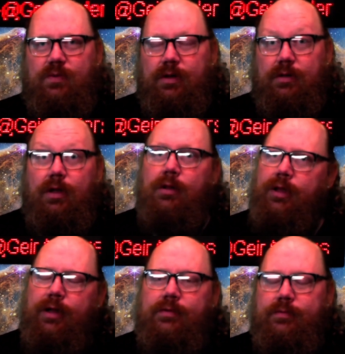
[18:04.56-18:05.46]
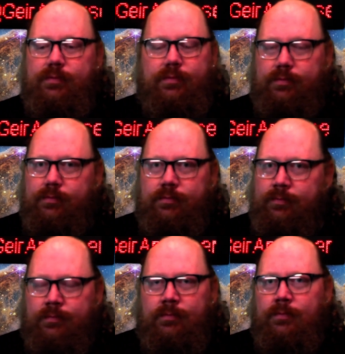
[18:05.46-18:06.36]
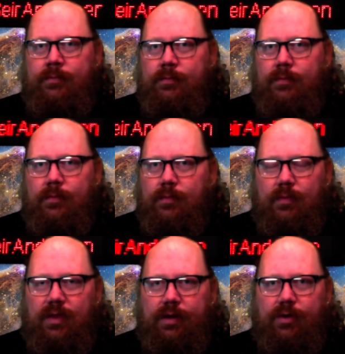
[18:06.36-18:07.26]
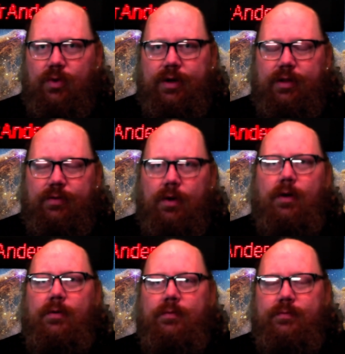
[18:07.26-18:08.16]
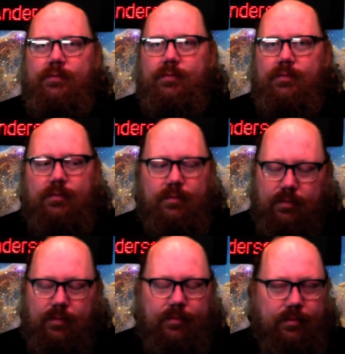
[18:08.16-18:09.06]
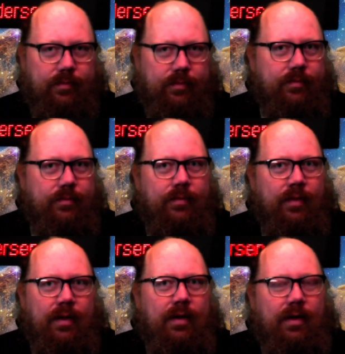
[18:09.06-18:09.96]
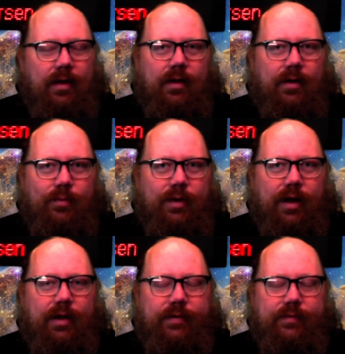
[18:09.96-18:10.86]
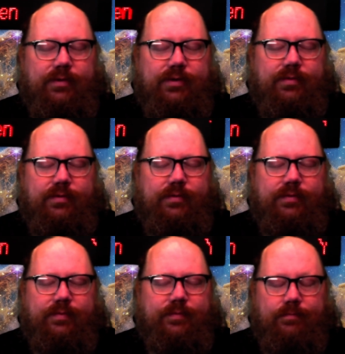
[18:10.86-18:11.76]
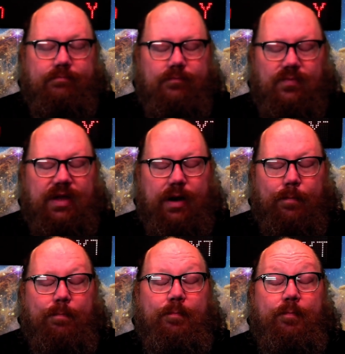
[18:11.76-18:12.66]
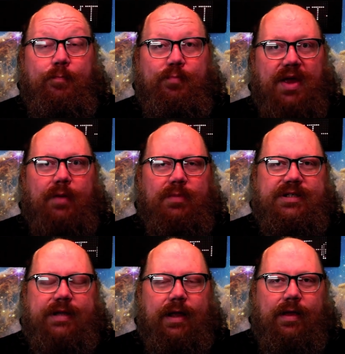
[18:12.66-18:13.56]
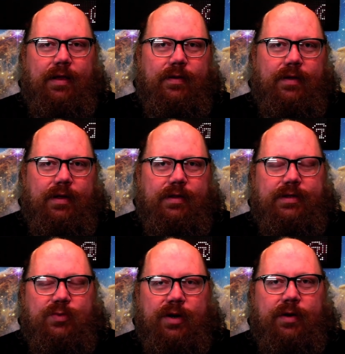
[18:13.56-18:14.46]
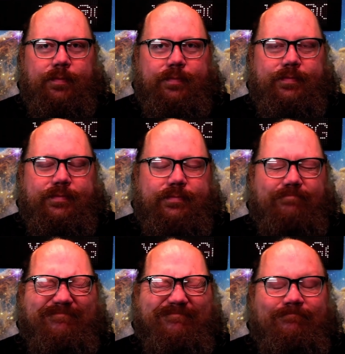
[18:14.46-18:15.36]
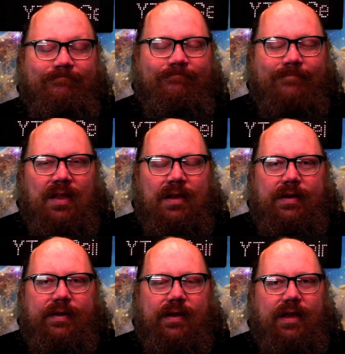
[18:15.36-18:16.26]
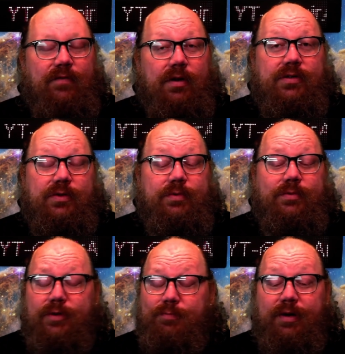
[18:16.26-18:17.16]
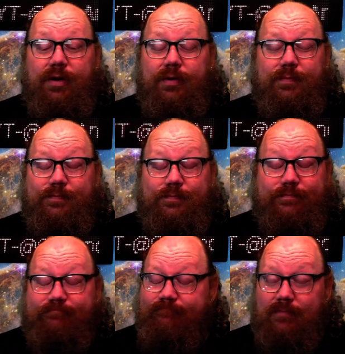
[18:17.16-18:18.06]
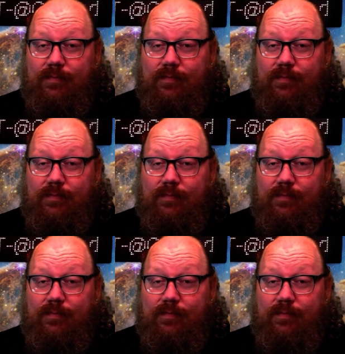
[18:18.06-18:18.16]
And this could have gone really really bad but I was kinda lucky and it just shows that even those of us who make a lot of repairs, we also are susceptible to making errors.